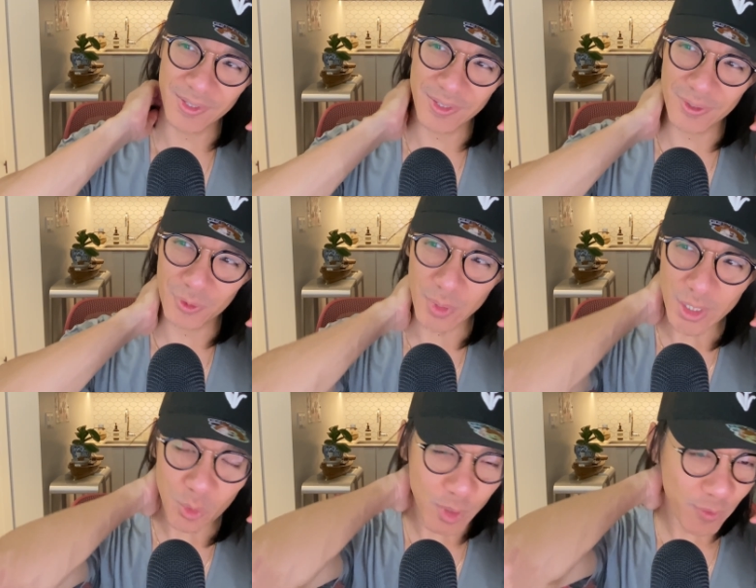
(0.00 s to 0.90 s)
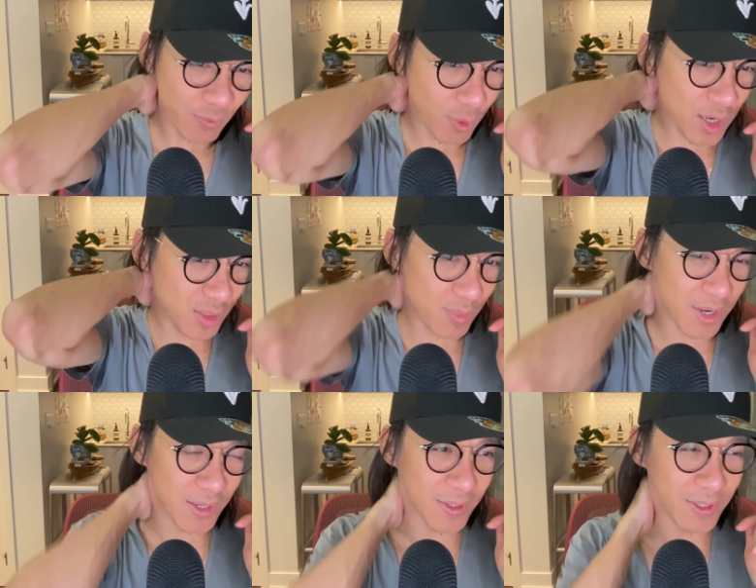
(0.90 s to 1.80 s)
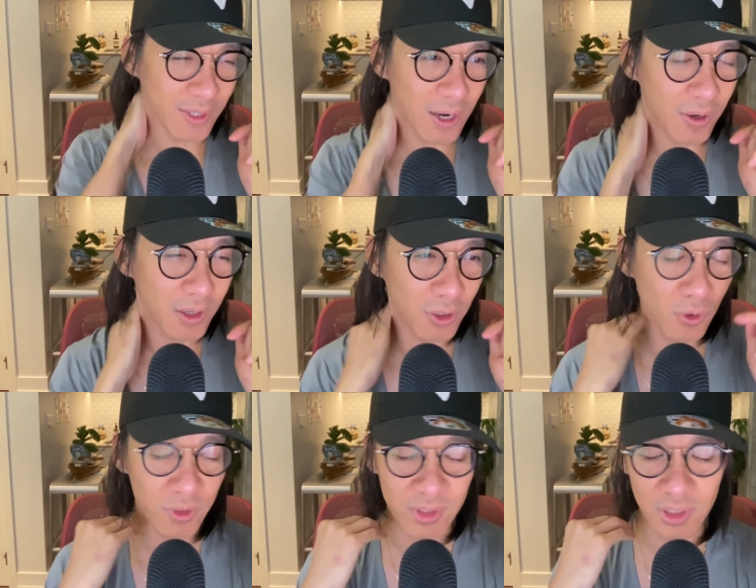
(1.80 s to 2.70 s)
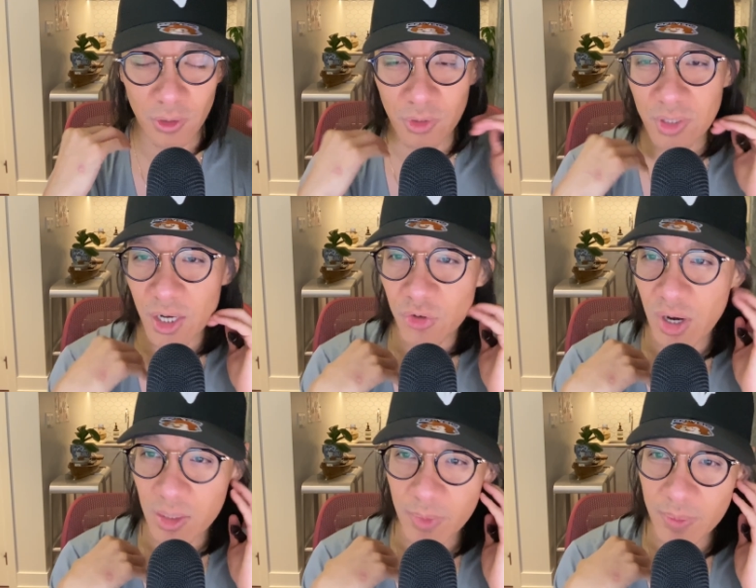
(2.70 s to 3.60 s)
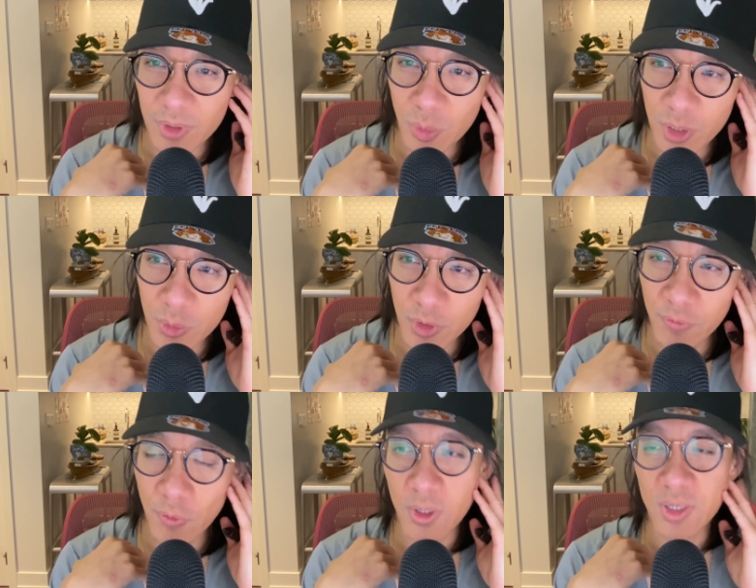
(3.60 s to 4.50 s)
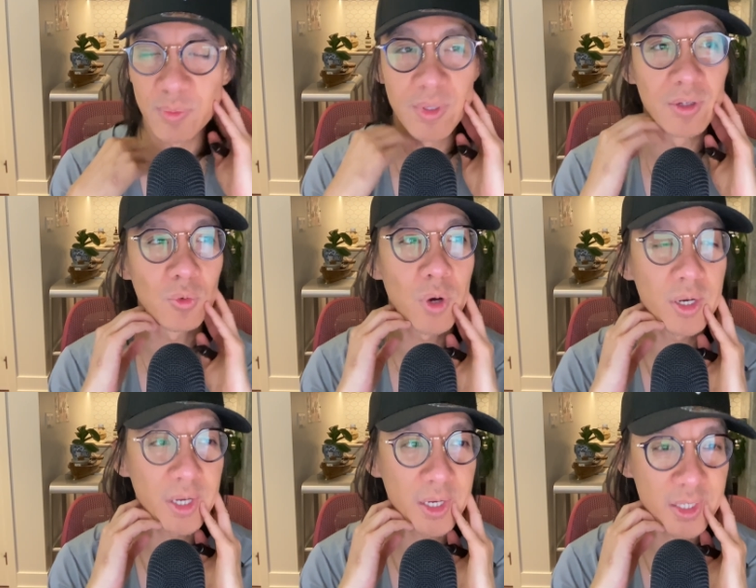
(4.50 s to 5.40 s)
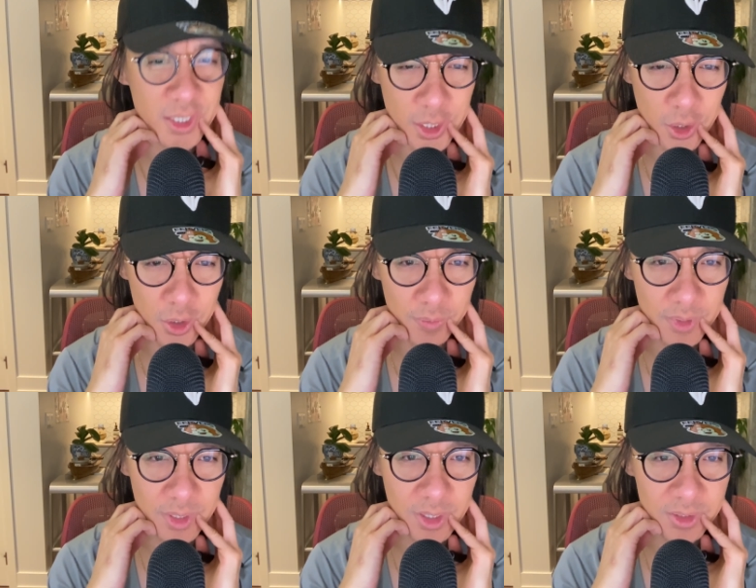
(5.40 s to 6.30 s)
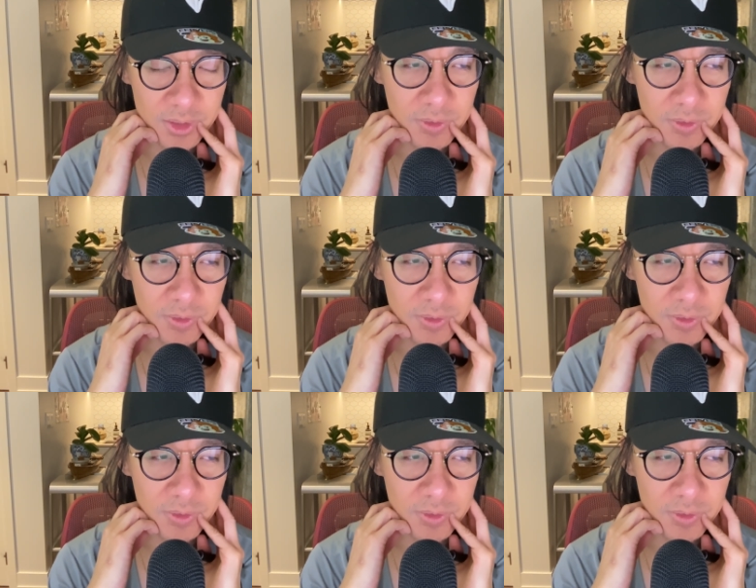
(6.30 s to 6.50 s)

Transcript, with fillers: 2024 has been, I'm going to go a little sidetrack a bit, but 2024 has been a, quite a year because